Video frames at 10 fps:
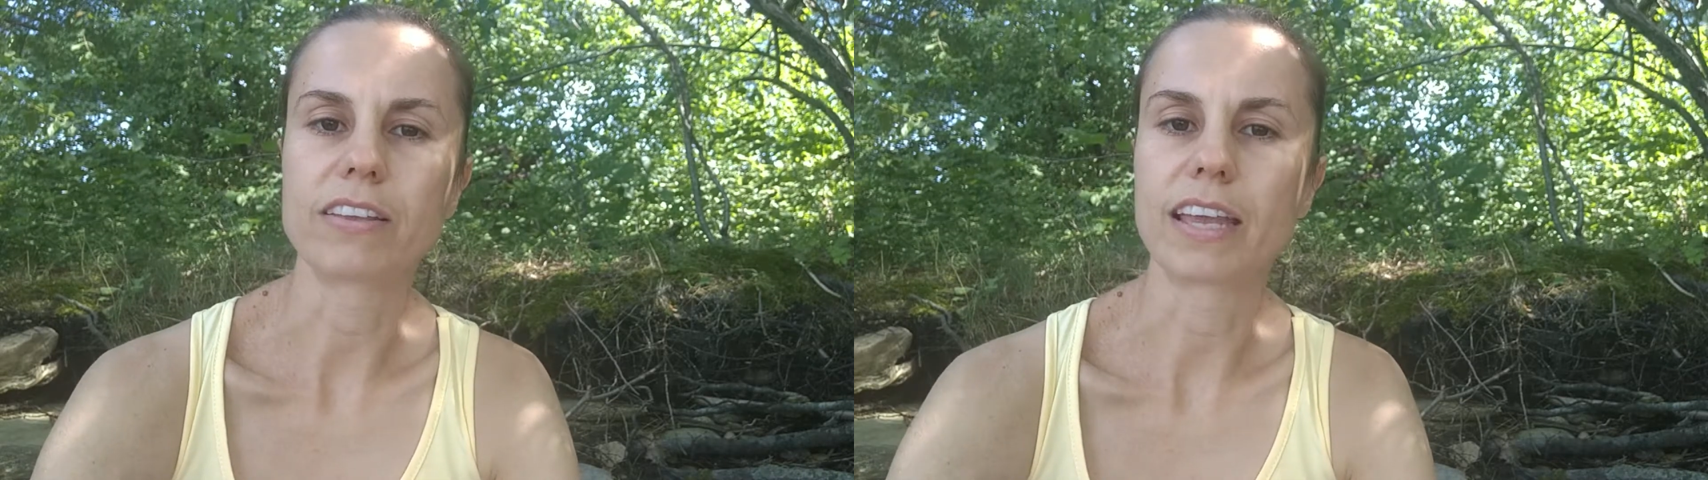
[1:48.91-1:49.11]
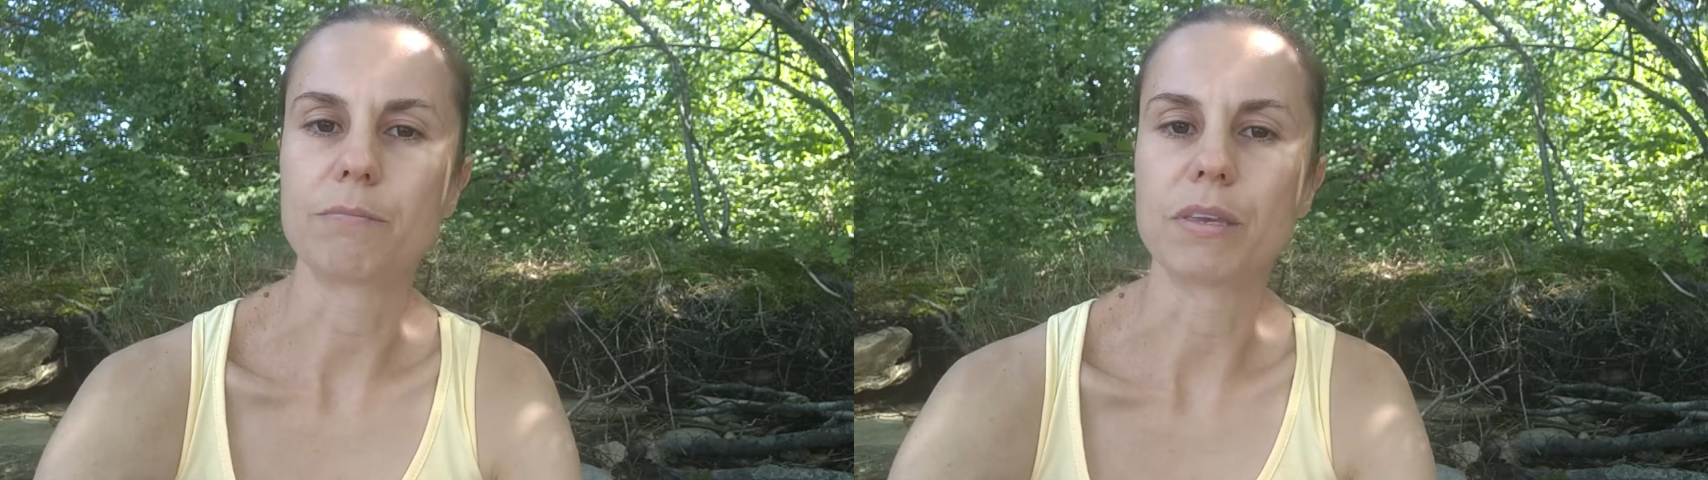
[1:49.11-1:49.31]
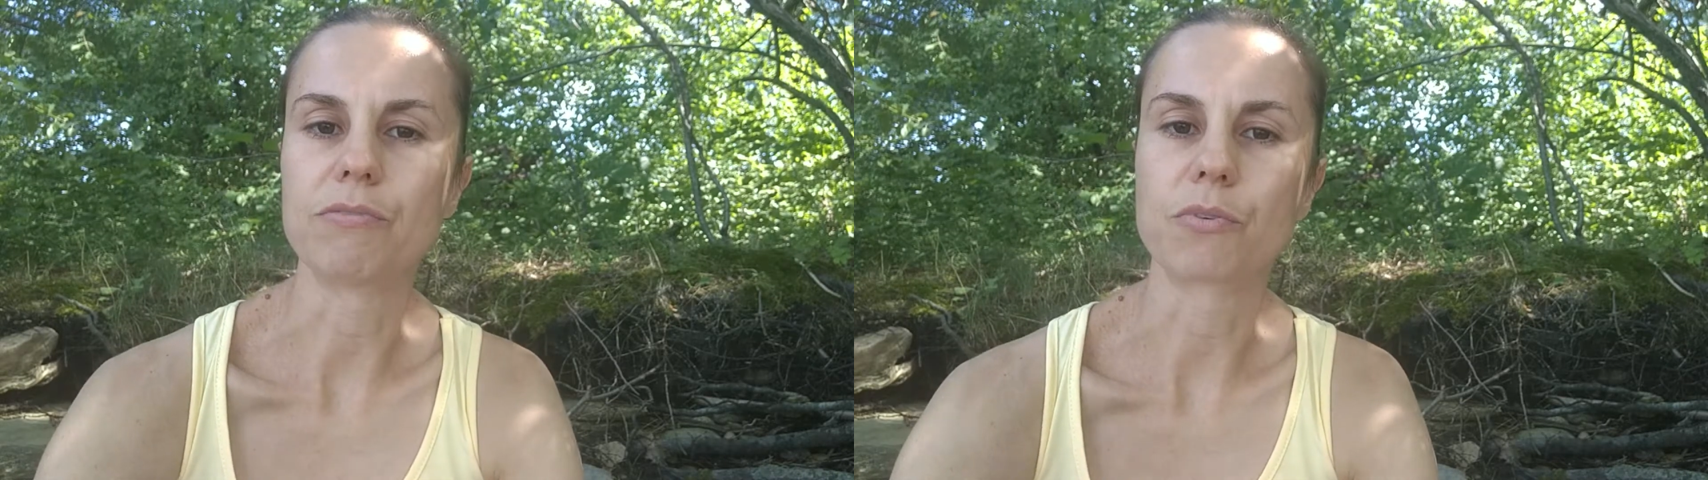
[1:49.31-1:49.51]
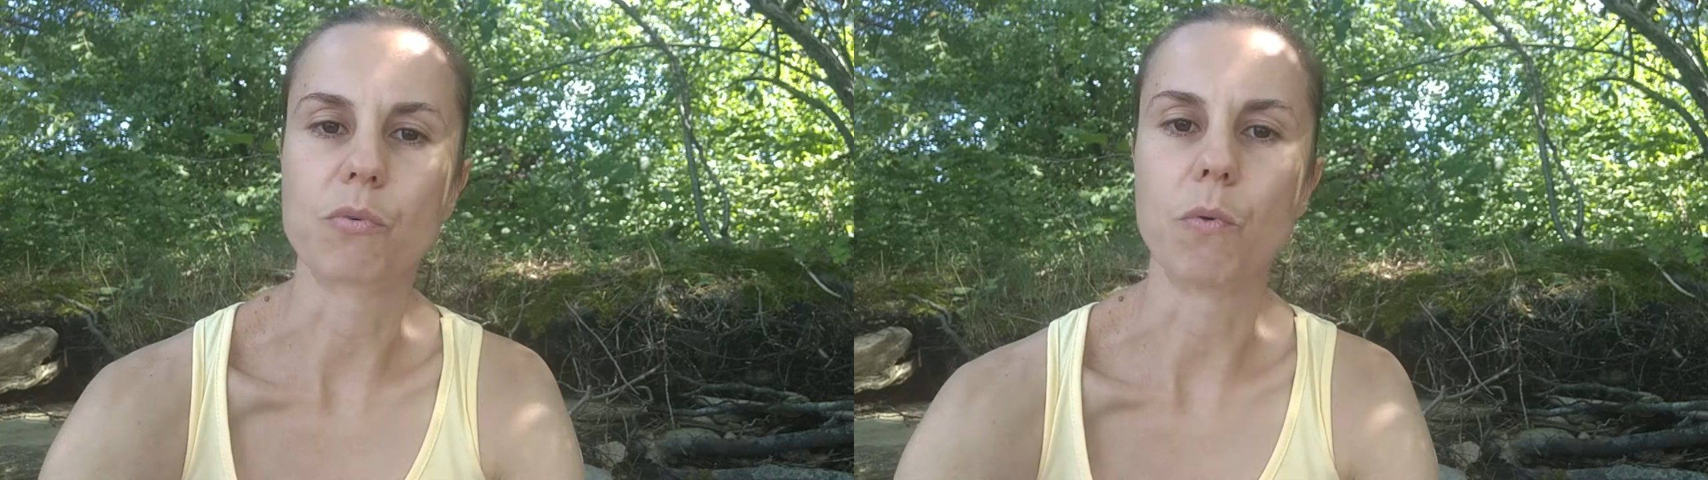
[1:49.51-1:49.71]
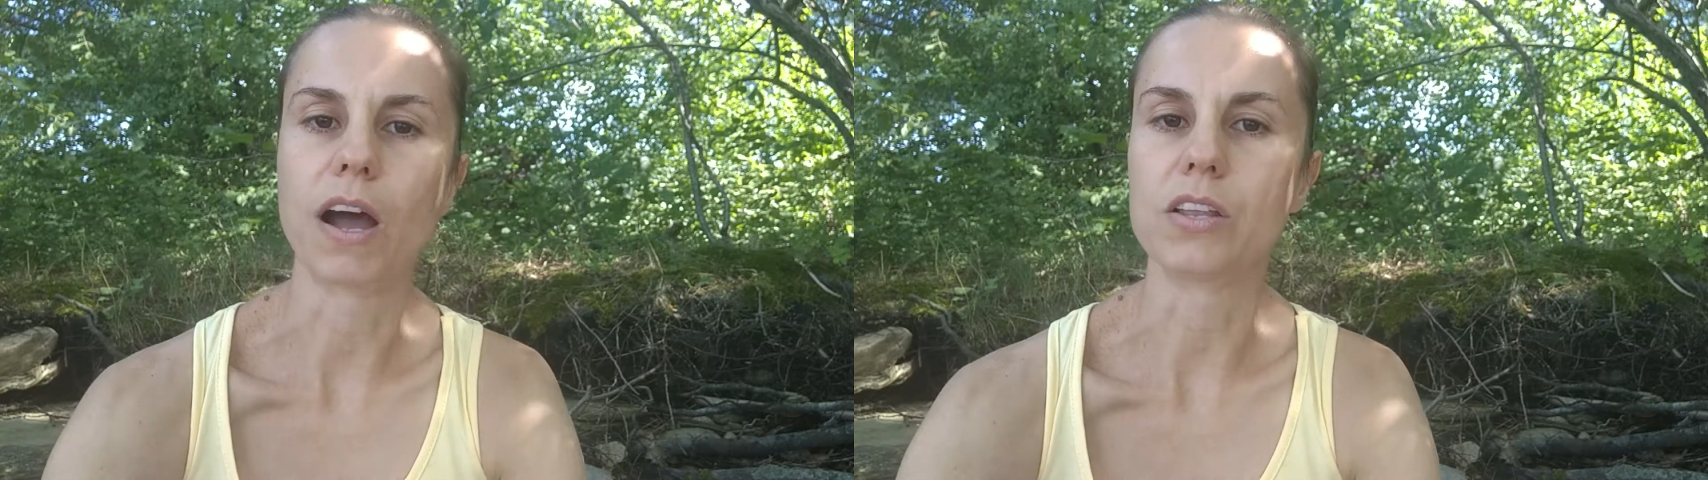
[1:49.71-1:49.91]
can be for
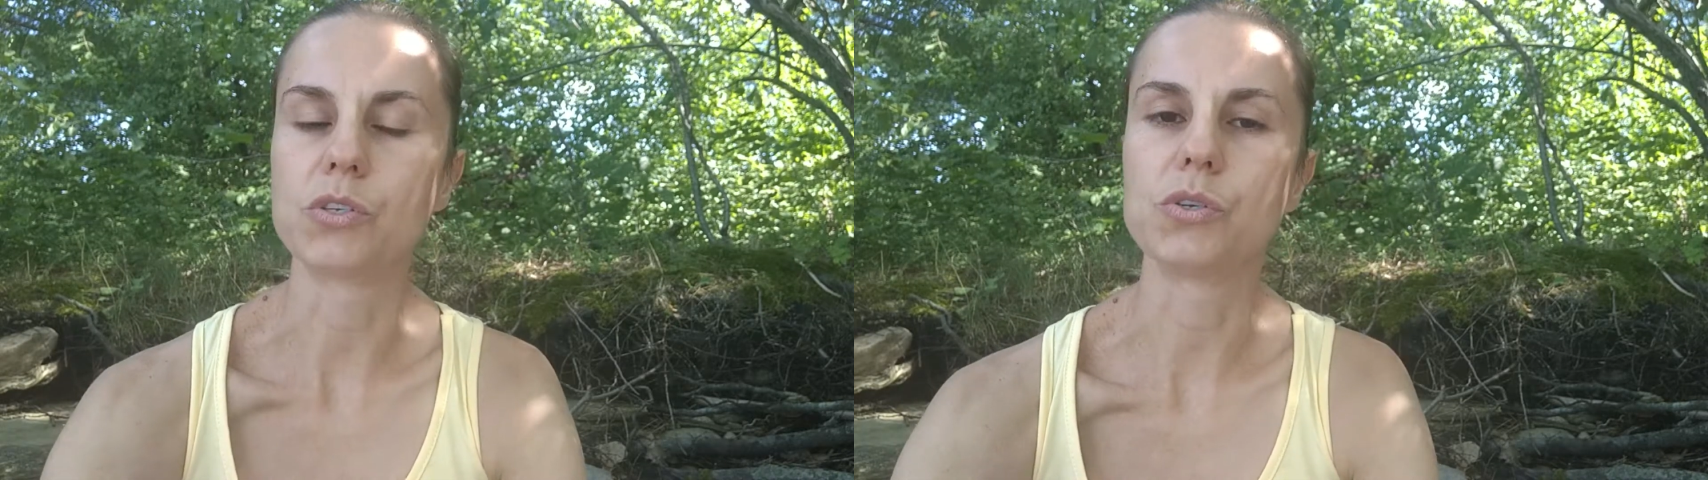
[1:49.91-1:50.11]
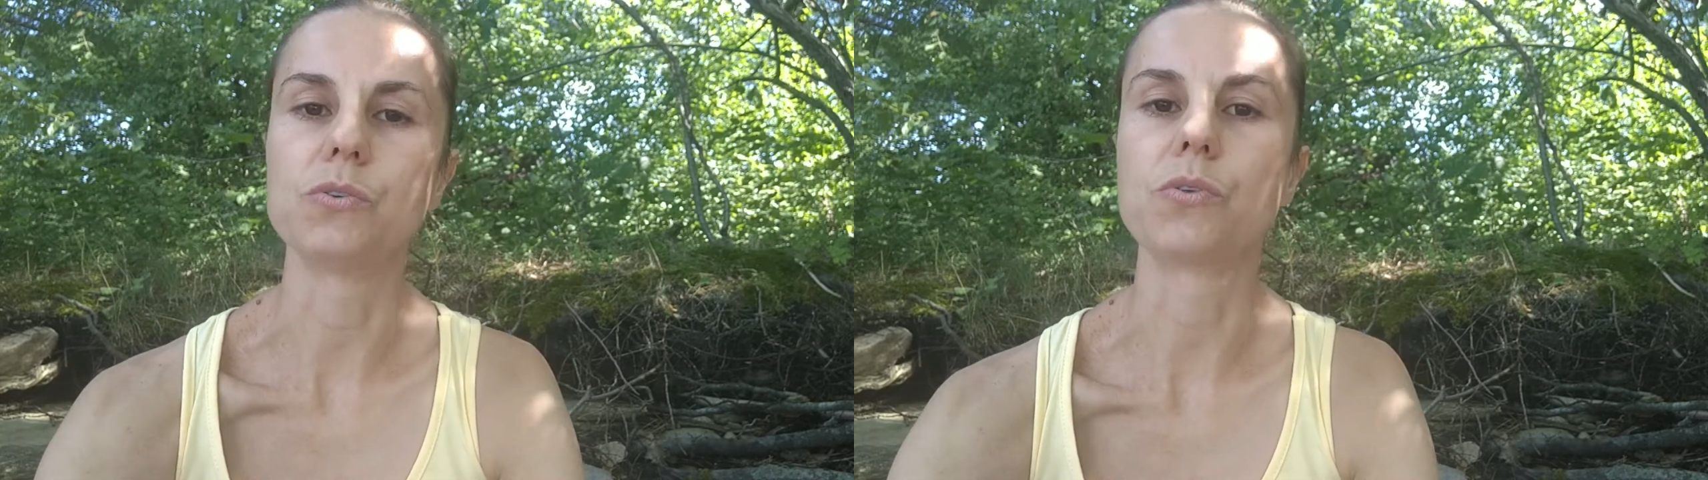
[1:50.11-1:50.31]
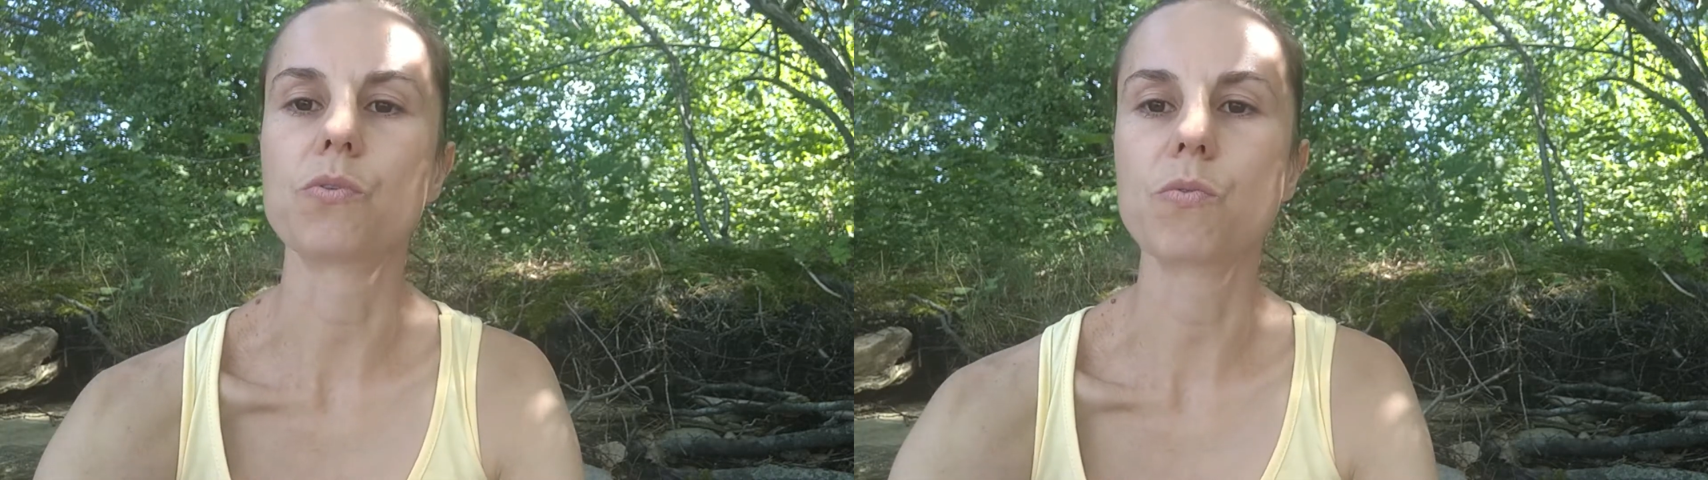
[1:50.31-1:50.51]
1, 2,